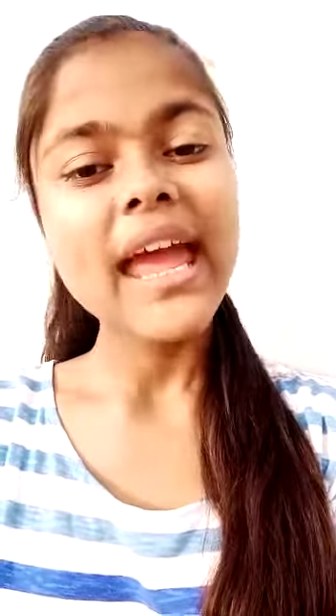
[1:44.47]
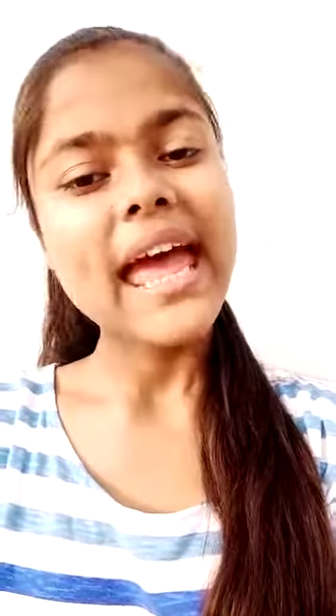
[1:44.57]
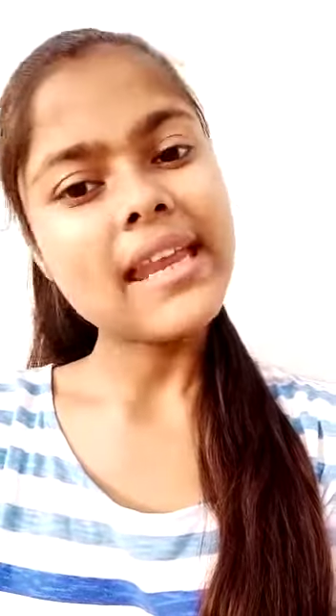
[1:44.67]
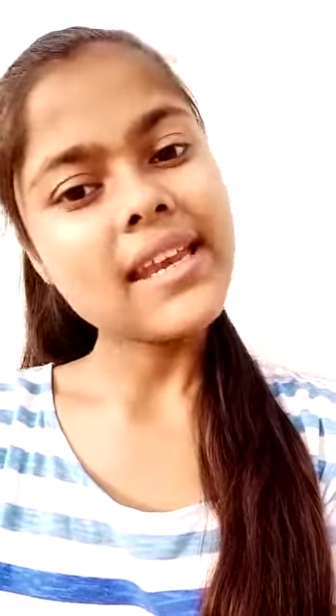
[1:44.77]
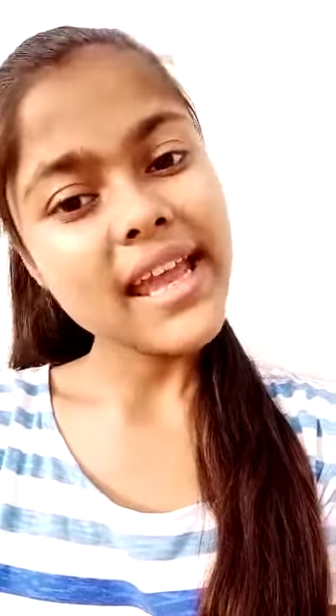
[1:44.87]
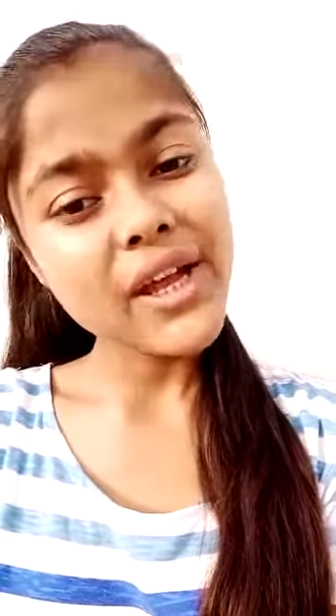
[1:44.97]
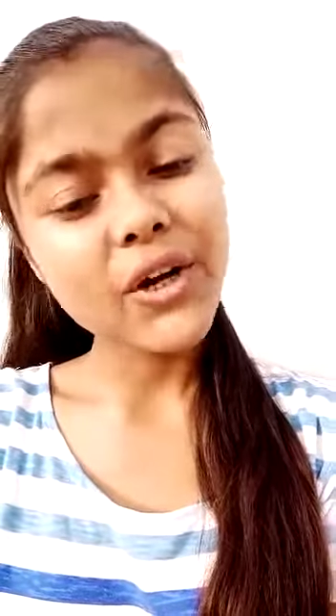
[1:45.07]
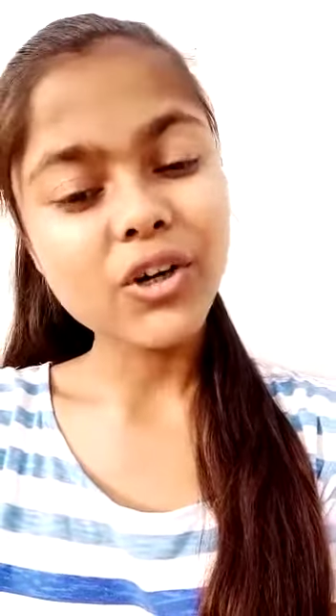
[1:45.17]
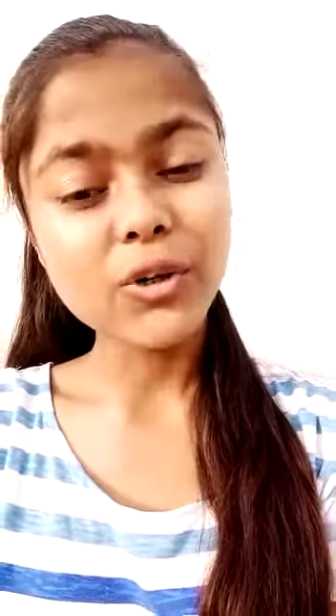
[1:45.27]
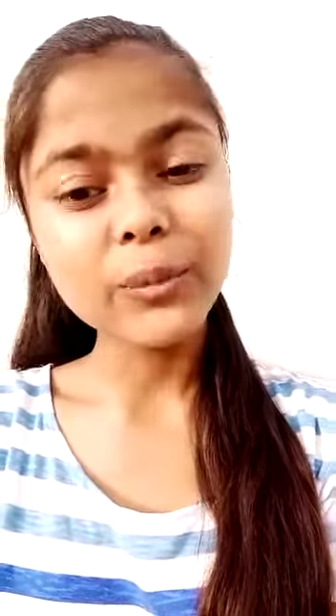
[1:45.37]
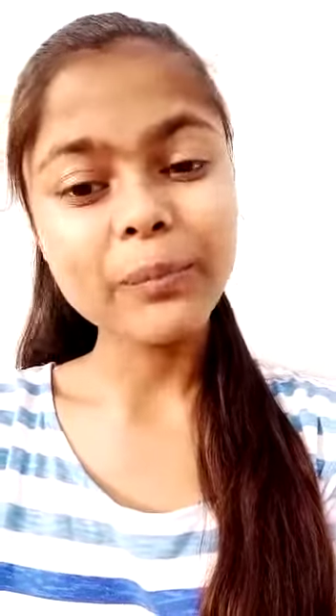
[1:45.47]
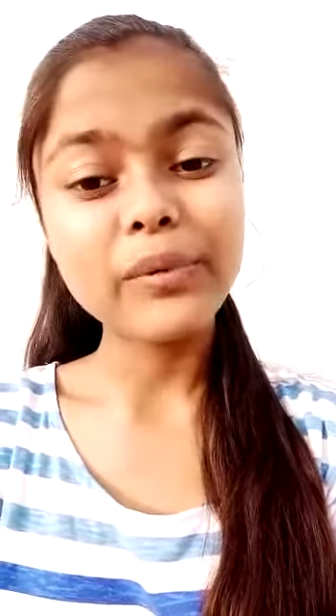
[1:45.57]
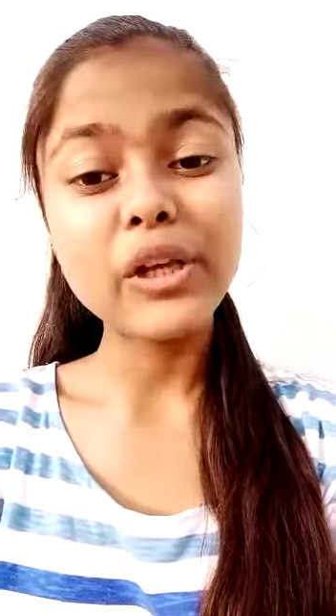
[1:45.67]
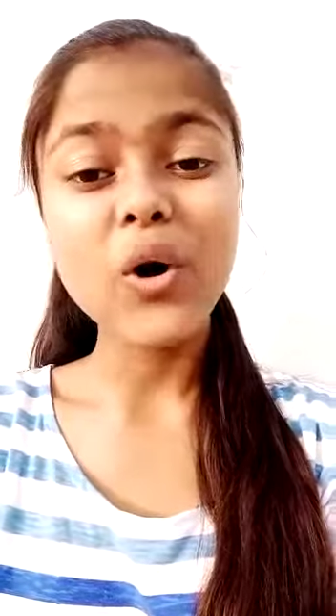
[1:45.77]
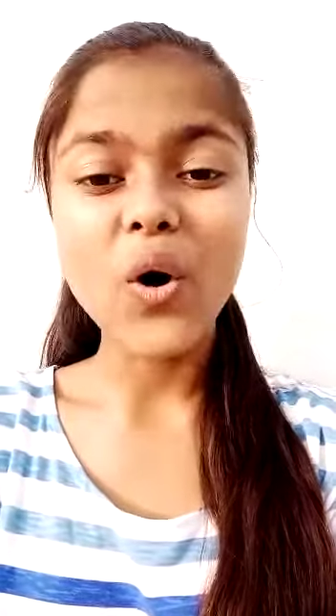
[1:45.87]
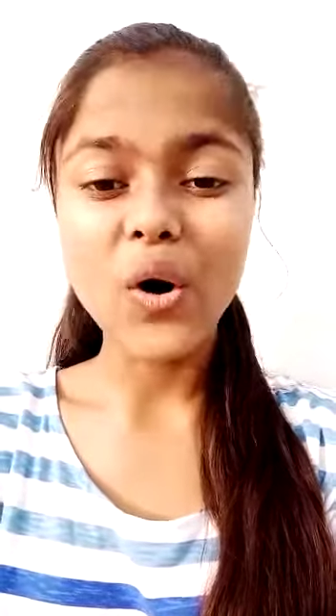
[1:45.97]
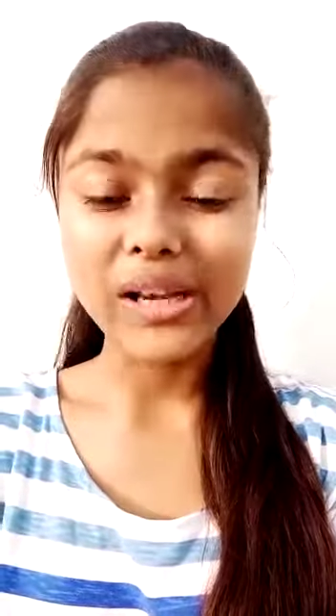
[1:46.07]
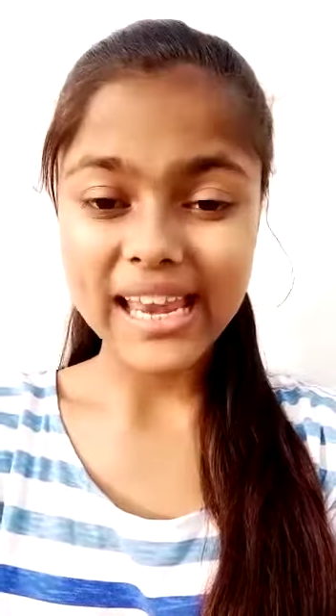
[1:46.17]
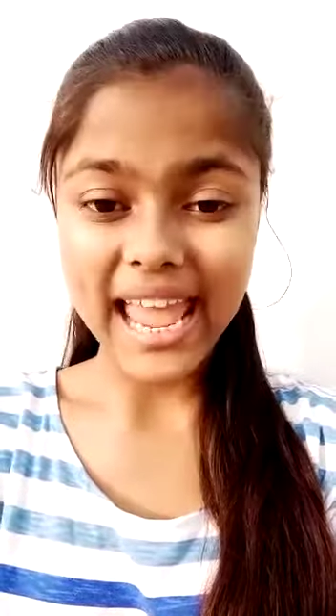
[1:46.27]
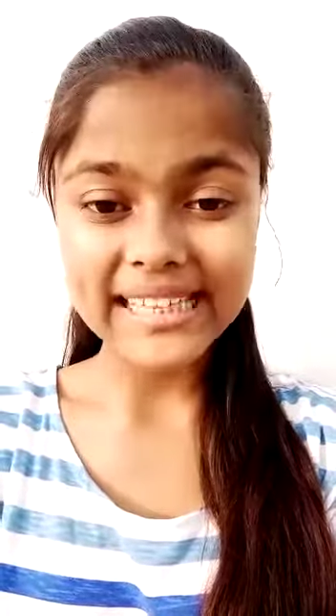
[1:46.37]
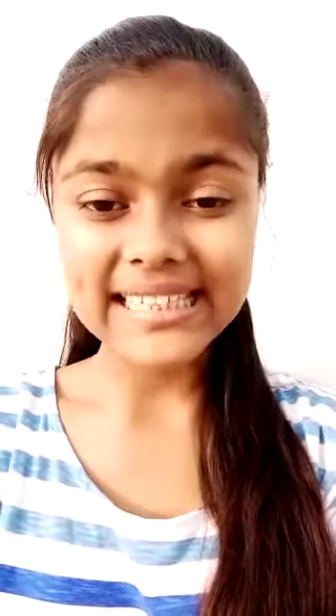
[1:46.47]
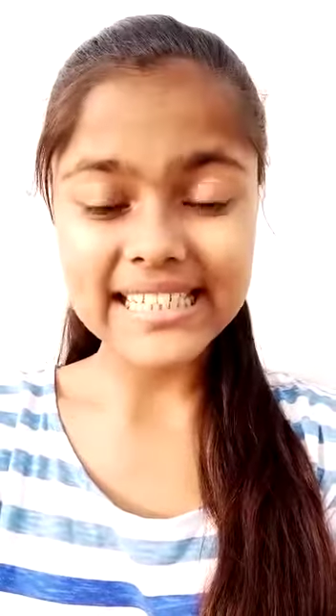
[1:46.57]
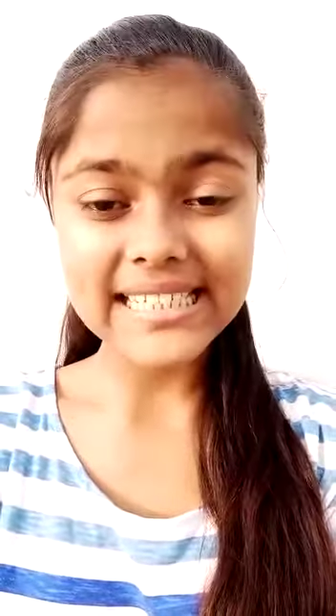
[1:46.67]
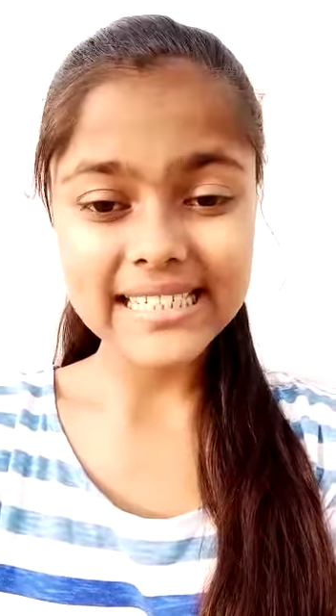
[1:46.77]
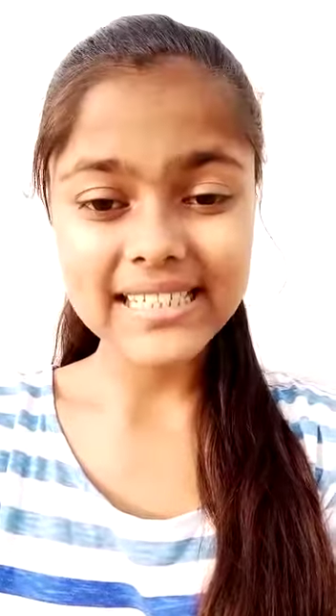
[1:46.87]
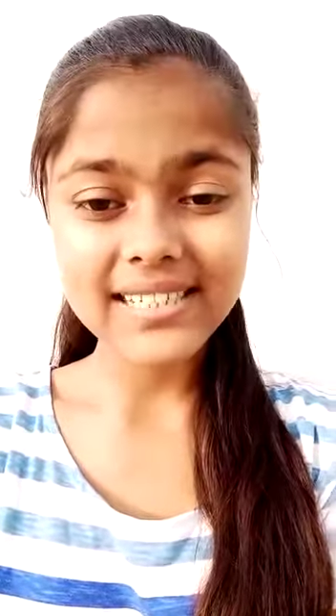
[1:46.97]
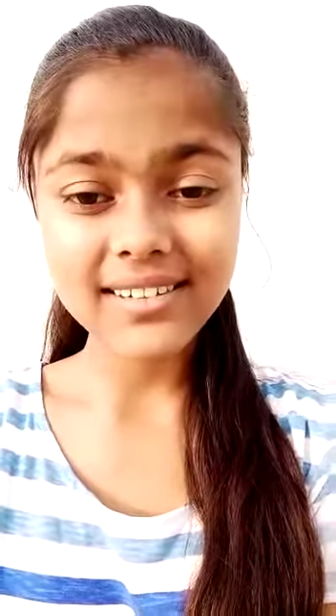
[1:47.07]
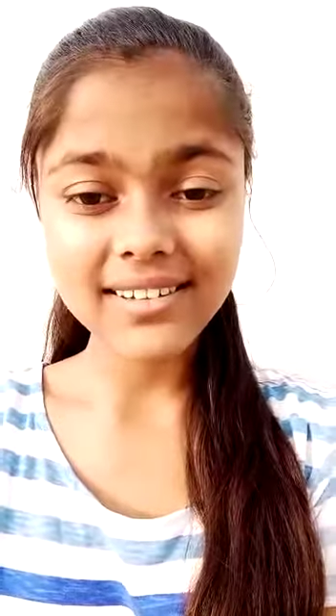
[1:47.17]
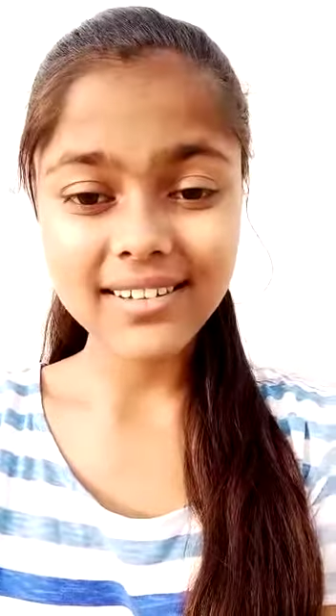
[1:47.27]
and I hope you all liked it.